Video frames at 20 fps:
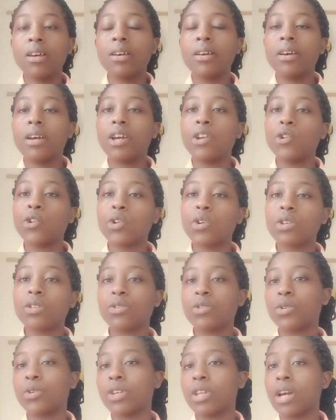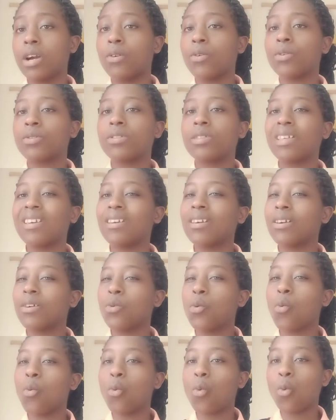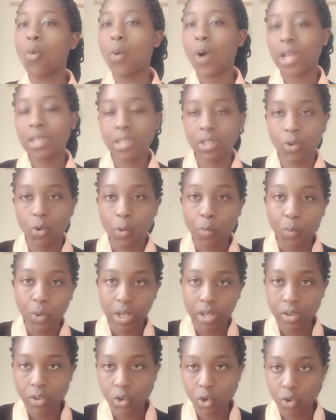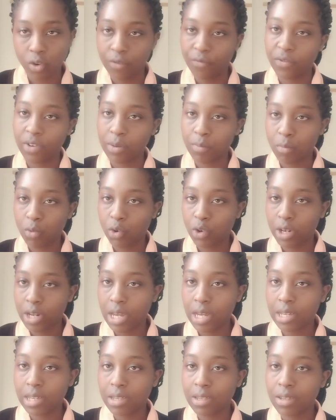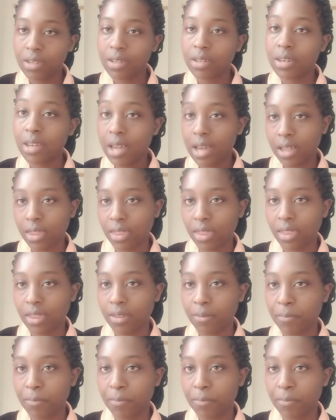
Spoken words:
And also, now the worst complication of pneumonia is death.